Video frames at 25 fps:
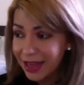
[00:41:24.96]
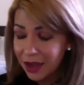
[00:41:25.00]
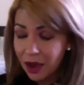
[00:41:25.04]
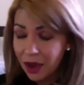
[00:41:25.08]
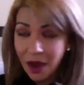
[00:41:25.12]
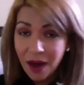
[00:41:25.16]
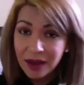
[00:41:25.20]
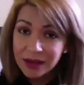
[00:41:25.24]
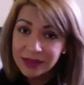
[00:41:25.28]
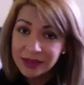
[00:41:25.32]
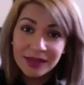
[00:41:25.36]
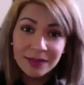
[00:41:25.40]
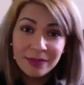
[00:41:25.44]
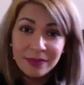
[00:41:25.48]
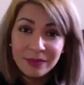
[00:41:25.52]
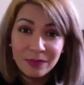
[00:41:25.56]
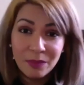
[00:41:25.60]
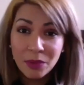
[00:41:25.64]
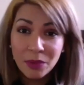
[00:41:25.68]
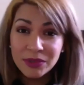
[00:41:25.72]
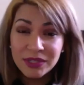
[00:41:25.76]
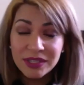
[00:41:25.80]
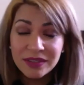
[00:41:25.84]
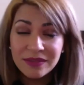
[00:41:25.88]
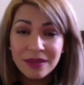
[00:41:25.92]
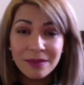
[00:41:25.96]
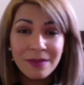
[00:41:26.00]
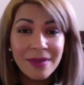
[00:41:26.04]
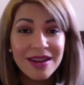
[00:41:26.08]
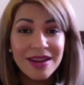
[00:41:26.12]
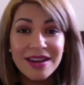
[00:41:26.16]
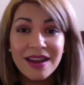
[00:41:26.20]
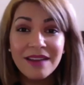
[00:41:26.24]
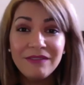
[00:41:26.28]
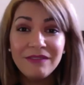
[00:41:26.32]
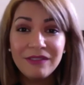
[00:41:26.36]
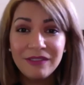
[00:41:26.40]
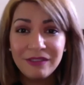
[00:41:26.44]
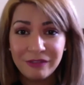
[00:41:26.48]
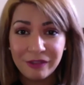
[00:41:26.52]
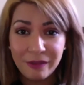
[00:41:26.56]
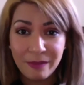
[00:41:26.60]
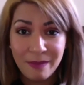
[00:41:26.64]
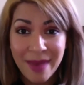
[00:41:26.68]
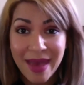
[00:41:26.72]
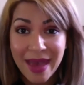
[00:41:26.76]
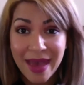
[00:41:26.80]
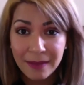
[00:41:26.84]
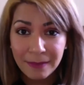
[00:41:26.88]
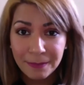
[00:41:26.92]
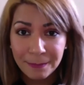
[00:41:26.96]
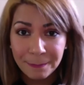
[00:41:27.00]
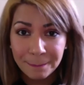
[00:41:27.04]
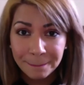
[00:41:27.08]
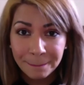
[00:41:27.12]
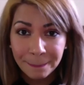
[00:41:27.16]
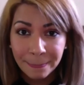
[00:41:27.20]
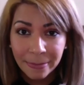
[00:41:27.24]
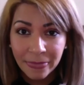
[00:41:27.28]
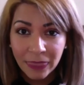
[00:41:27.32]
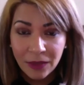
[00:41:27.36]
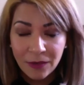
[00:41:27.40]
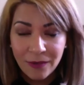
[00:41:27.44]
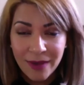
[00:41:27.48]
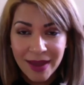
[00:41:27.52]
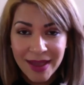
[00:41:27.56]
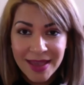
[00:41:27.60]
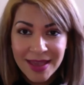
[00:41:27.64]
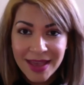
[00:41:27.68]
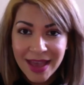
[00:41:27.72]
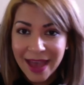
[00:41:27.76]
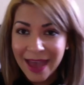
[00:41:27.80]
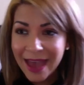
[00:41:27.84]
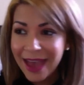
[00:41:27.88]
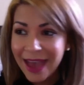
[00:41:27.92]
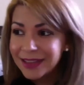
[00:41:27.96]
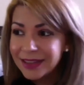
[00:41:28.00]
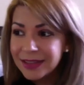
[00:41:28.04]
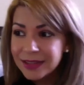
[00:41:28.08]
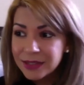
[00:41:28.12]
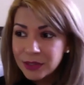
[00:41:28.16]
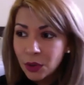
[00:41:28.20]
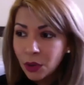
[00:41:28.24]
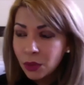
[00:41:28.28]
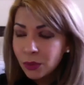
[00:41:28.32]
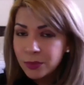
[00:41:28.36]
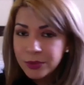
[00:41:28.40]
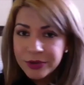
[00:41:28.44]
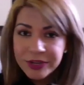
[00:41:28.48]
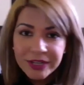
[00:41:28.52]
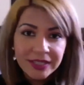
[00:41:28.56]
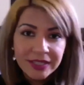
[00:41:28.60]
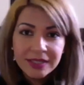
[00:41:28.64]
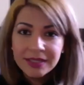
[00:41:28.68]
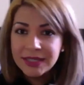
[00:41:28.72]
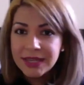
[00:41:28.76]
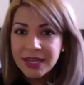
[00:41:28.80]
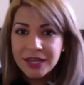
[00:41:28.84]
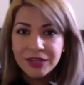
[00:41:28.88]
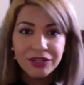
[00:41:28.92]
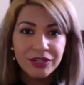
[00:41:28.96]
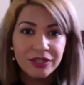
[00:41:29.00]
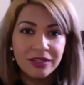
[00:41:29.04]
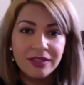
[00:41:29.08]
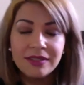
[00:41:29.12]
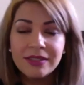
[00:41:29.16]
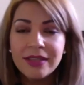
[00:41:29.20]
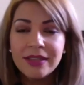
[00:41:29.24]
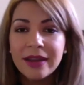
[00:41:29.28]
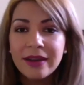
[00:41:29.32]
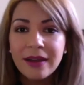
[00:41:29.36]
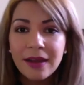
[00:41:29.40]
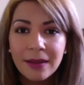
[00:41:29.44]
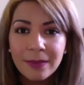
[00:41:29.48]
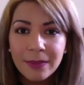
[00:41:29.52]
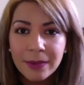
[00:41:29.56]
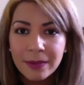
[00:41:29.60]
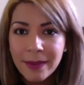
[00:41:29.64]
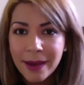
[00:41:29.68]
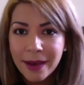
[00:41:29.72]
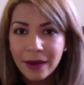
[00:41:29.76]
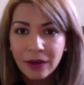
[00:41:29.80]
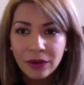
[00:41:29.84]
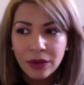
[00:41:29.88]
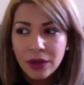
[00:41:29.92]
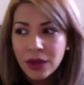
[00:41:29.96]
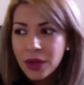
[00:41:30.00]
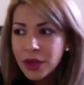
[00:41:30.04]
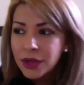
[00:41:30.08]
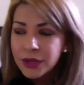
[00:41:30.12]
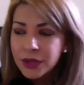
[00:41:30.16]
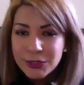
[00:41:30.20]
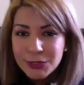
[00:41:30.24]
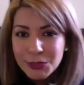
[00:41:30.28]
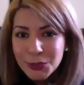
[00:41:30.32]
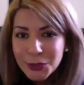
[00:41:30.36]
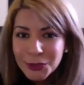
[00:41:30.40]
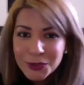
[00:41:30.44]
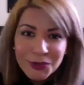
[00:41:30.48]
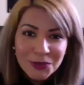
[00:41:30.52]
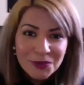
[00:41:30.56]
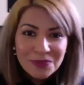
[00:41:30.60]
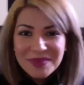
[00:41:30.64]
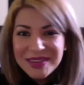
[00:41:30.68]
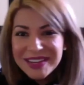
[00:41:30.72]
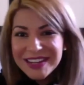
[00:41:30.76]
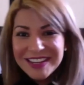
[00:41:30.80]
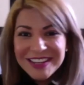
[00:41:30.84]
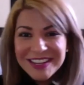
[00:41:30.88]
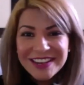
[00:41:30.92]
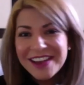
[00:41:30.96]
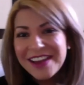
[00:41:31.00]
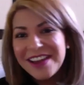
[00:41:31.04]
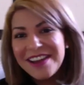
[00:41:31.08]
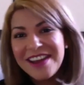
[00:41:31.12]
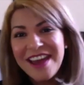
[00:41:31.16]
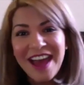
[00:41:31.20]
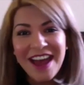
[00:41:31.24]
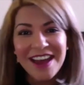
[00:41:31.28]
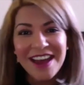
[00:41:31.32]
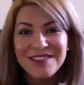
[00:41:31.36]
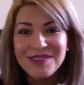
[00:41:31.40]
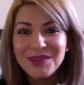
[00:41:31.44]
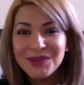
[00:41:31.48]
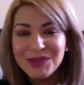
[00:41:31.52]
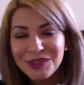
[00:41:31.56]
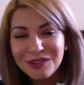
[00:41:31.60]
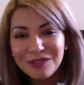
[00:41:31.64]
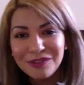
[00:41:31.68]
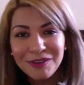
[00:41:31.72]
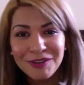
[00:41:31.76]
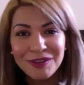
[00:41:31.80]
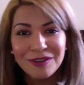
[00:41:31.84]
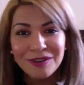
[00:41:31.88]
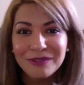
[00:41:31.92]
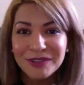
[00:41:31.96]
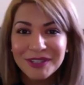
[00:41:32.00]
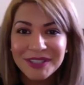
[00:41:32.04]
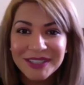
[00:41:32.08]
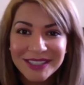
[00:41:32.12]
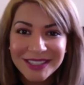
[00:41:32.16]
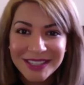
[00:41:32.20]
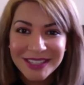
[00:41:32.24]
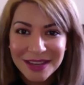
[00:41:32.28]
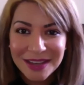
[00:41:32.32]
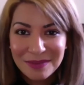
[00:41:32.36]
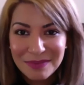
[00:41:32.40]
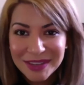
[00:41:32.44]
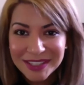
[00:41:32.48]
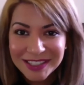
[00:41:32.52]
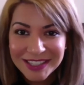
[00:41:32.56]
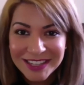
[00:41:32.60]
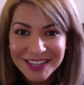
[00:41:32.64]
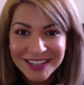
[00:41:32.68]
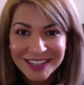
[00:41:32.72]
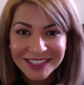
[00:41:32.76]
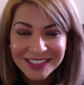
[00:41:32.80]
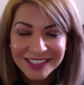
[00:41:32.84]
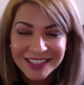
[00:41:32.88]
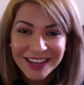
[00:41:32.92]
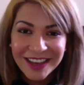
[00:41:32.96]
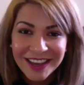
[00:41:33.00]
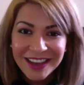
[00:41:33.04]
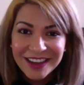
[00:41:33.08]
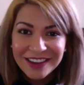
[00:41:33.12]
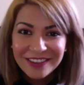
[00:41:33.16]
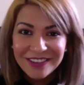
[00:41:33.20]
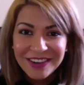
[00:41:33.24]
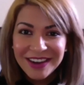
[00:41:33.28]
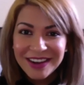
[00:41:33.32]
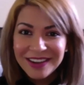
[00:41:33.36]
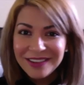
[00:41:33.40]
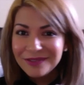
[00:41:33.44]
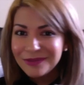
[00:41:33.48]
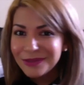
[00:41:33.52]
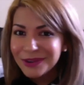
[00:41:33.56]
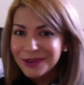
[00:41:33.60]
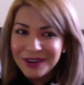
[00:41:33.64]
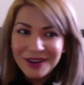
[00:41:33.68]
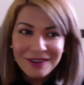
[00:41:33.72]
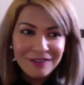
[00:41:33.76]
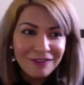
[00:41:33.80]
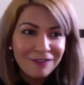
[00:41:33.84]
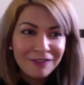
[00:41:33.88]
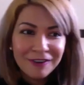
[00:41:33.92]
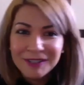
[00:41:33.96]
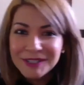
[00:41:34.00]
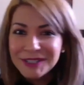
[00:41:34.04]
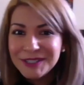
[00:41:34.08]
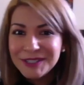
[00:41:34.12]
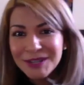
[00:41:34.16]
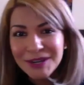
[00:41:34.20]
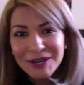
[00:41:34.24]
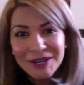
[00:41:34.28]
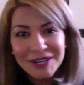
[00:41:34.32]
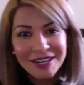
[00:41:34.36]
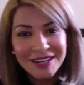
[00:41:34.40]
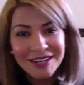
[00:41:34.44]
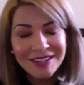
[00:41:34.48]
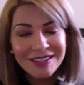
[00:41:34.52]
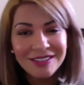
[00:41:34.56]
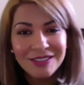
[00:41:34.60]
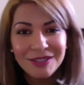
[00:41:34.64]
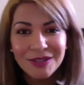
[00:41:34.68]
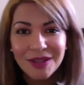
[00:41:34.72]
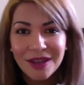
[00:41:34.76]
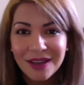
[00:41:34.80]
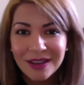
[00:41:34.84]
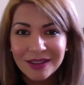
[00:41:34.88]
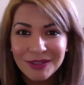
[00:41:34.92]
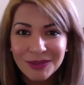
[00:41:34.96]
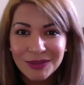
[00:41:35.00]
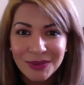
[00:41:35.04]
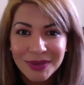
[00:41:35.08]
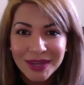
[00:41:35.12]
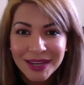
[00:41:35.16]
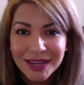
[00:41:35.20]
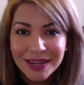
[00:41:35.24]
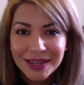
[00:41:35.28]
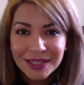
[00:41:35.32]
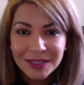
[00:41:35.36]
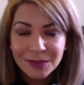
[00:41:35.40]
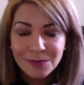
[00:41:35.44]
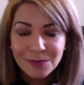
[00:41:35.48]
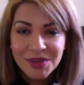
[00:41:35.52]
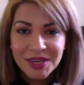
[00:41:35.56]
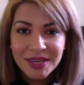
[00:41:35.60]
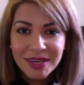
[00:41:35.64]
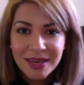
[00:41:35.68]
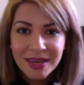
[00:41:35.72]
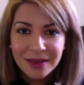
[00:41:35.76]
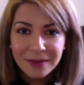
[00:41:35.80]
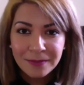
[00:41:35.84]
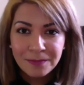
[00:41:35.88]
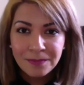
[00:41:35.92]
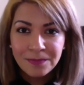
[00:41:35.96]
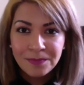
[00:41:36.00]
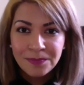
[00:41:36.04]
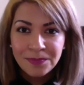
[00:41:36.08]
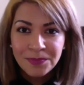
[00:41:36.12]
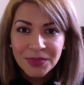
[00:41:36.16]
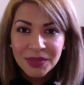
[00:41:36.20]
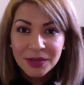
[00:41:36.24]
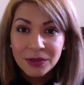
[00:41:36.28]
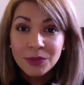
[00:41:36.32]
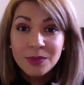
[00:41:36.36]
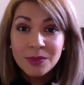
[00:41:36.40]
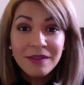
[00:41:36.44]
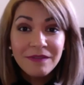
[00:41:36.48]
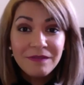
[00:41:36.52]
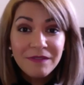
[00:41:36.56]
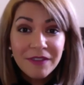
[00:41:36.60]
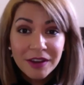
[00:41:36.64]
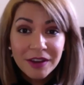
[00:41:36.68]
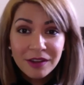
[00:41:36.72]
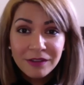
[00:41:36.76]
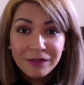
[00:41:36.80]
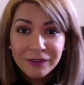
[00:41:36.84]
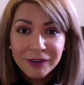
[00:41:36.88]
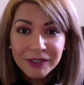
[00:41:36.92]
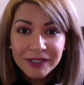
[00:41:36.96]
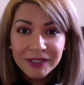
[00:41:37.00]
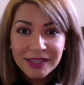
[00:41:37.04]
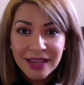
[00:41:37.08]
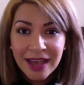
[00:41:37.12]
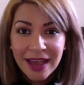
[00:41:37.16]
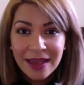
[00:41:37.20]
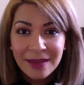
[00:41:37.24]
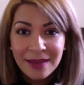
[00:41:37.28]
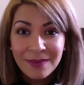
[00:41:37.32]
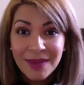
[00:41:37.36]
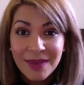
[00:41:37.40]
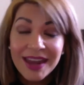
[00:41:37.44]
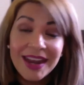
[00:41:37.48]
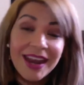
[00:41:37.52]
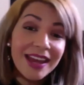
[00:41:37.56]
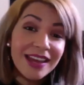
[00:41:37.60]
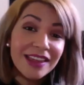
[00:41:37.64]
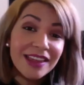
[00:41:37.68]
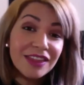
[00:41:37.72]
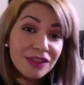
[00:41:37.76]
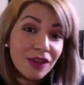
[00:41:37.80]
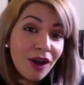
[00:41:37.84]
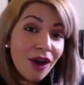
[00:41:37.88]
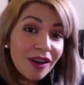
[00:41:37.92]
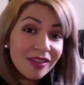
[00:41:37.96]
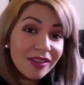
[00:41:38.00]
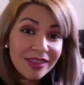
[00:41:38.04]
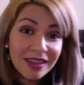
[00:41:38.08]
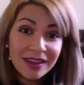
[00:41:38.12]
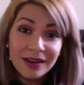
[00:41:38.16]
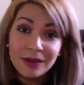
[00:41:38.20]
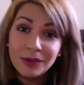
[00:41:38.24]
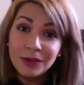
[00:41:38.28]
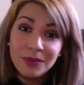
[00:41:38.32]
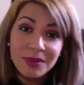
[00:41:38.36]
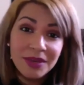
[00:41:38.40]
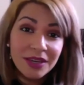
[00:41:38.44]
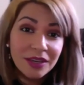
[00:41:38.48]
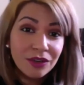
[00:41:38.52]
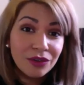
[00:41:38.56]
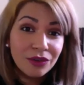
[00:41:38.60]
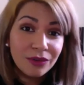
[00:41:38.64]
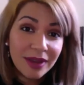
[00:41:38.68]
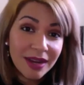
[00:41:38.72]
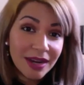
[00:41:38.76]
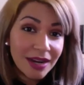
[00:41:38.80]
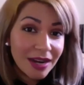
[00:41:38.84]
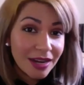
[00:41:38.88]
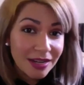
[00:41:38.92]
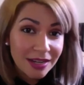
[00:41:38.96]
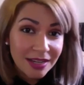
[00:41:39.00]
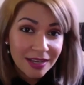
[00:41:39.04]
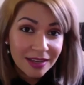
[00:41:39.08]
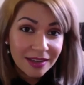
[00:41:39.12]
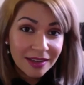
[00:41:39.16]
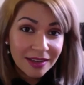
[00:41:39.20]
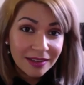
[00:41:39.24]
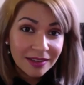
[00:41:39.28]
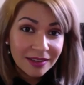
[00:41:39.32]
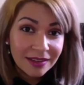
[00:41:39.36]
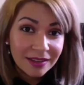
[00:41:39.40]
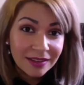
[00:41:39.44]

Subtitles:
Most of them I never even met, right? I had this whole presentation set up about social media and how to use it for your real estate business, right? When I first started doing any speaking, it was my very first time. And I thought that it would be a great idea